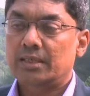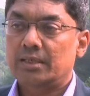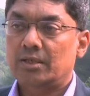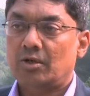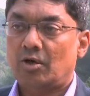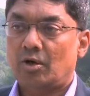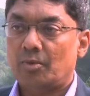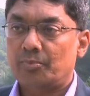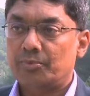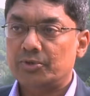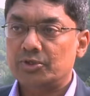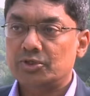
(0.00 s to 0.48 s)
the
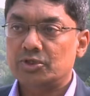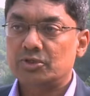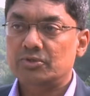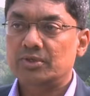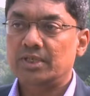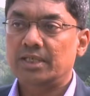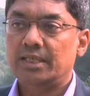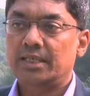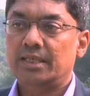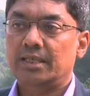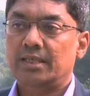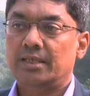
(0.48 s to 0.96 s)

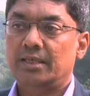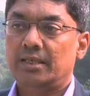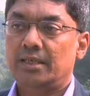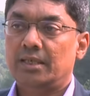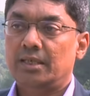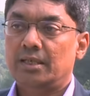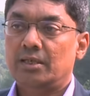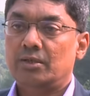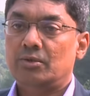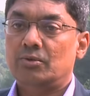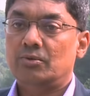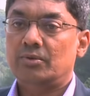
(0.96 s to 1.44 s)
opportunity
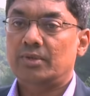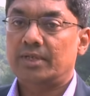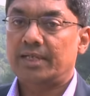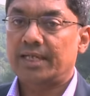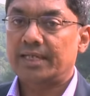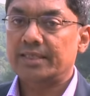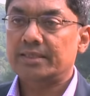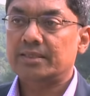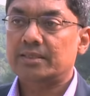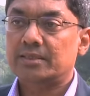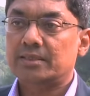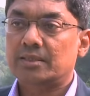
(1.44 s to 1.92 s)
to
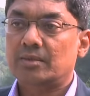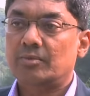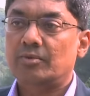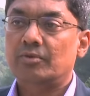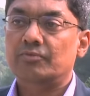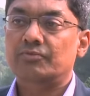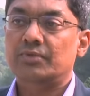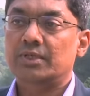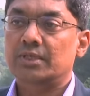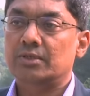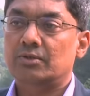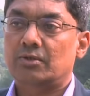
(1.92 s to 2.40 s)
test some
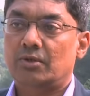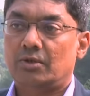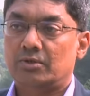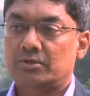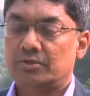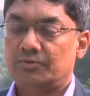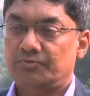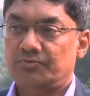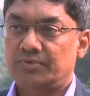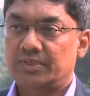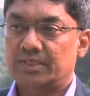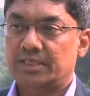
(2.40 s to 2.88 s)
of these
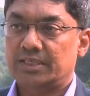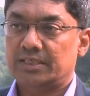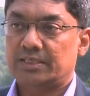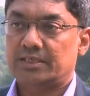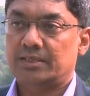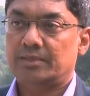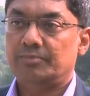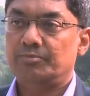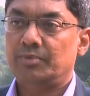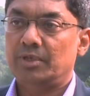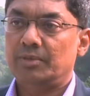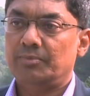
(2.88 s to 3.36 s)
laws of physics
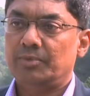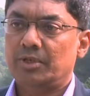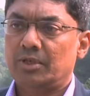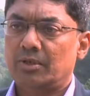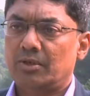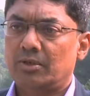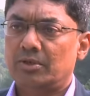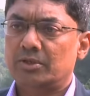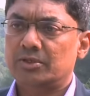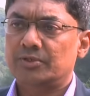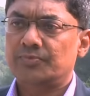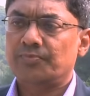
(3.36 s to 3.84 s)
simply
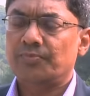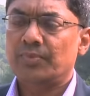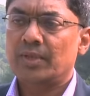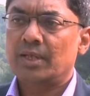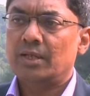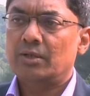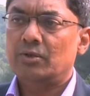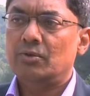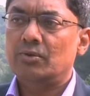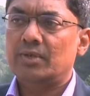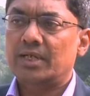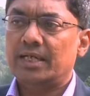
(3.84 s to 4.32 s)
because
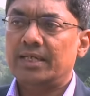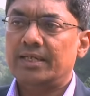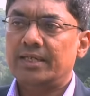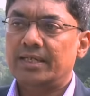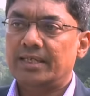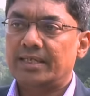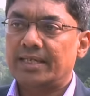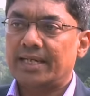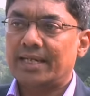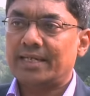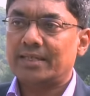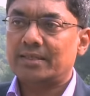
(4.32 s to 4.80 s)
you can
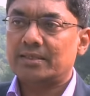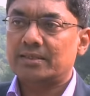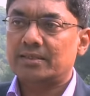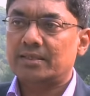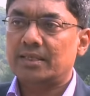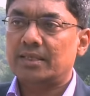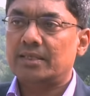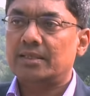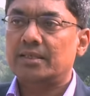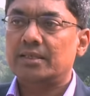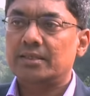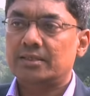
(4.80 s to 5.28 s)
detect
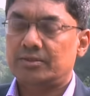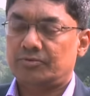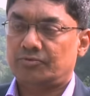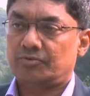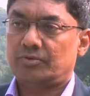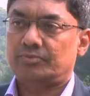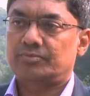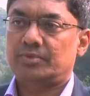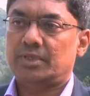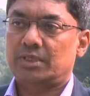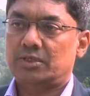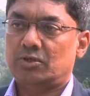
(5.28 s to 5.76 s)
signals
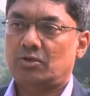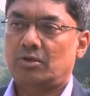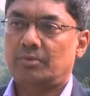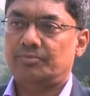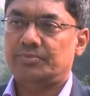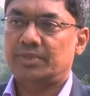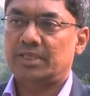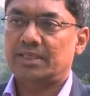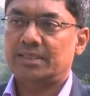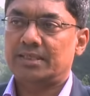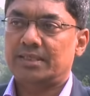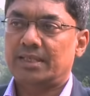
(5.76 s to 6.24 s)
from such
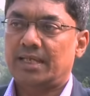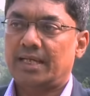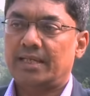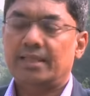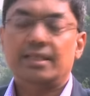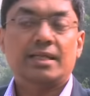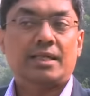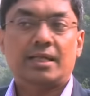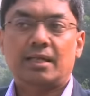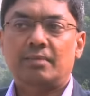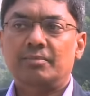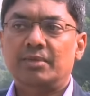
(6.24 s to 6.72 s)
objects and
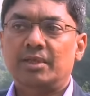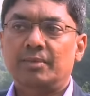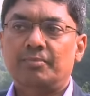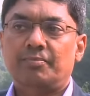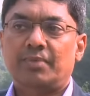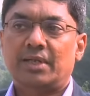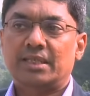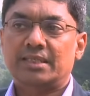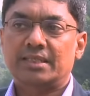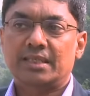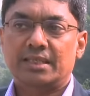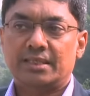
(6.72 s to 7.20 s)
they come in
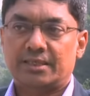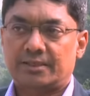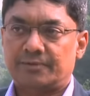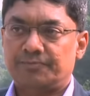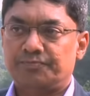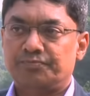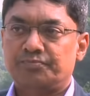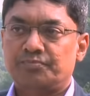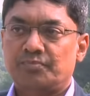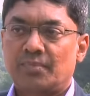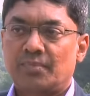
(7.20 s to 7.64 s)
pulses.